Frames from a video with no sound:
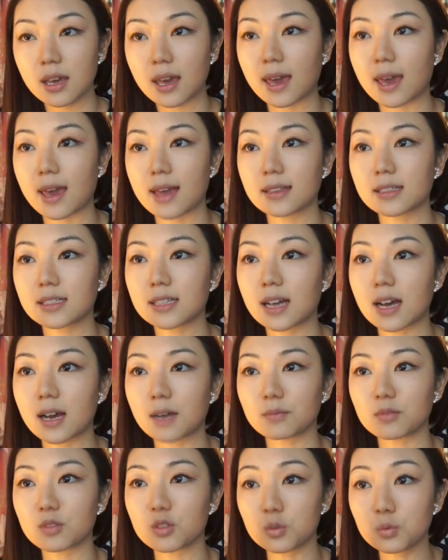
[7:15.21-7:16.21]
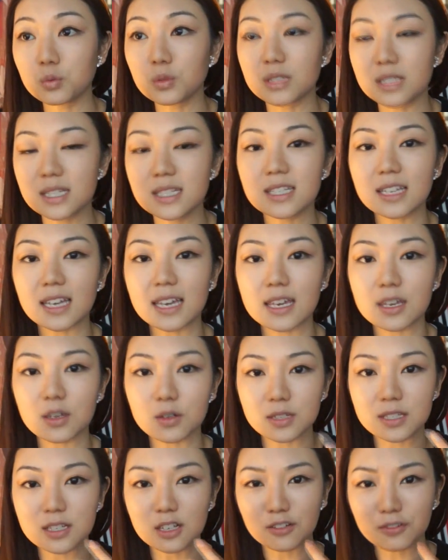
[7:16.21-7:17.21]
And you would see
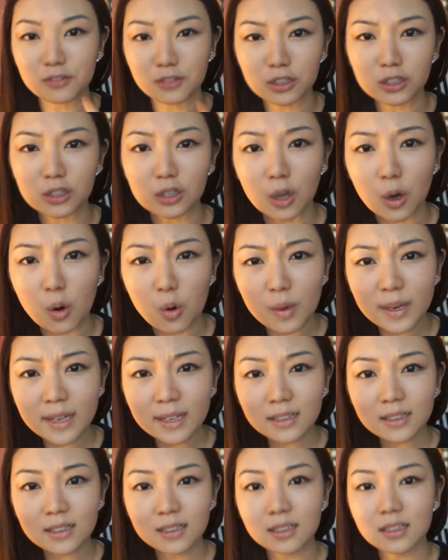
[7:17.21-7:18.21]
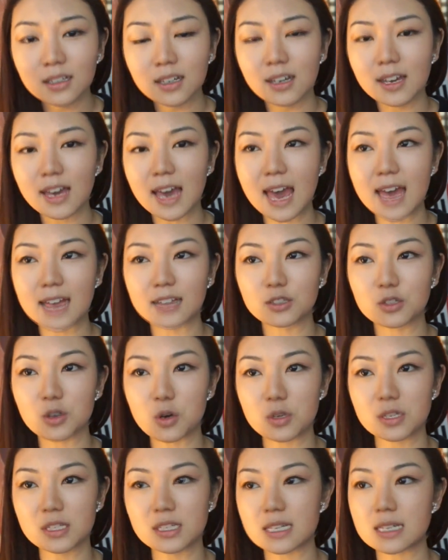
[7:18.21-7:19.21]
yourself glowing and
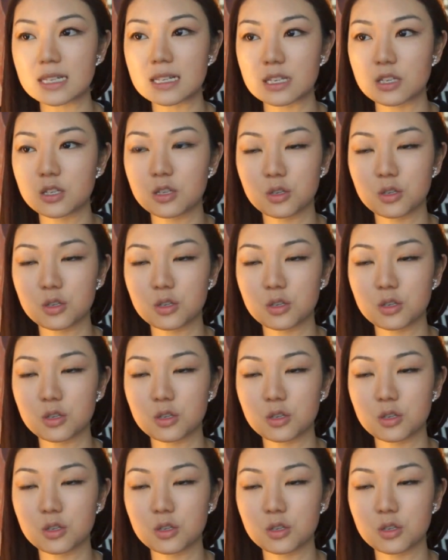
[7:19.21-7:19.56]
your skin is